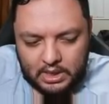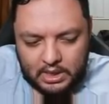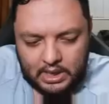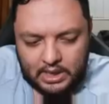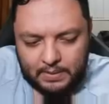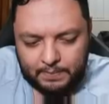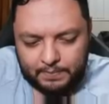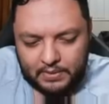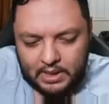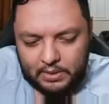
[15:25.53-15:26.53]
Um,
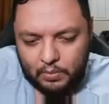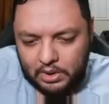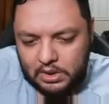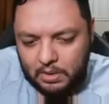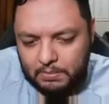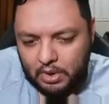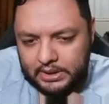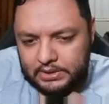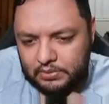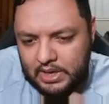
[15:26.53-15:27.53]
I will combo
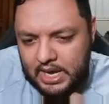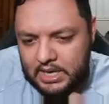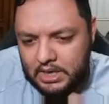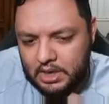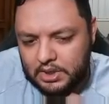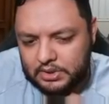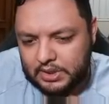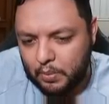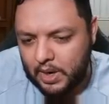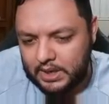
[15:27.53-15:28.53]
at 2k here because I
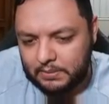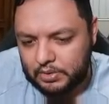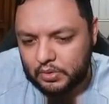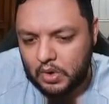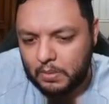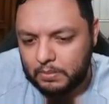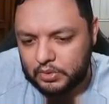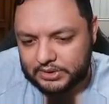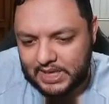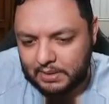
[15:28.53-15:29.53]
want him to to
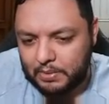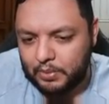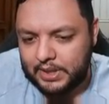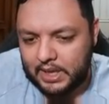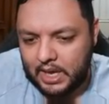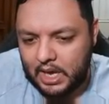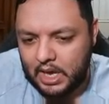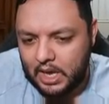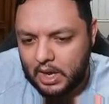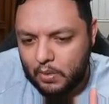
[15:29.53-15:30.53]
attack me with the
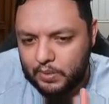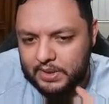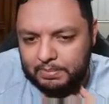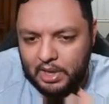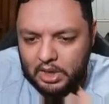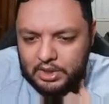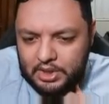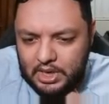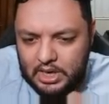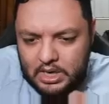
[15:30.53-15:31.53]
with the blocker.
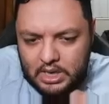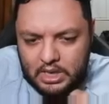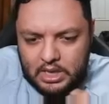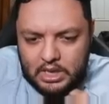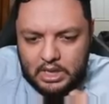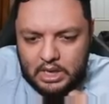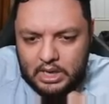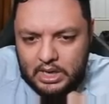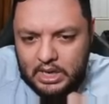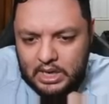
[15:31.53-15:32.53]

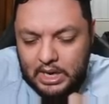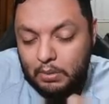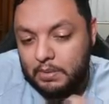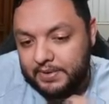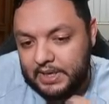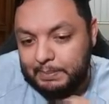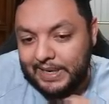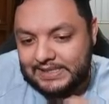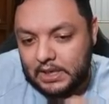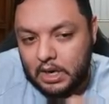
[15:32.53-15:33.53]
Uh, however, he
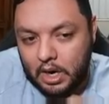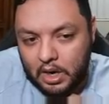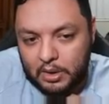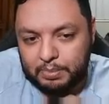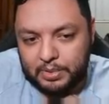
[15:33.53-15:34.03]
plays a Garp.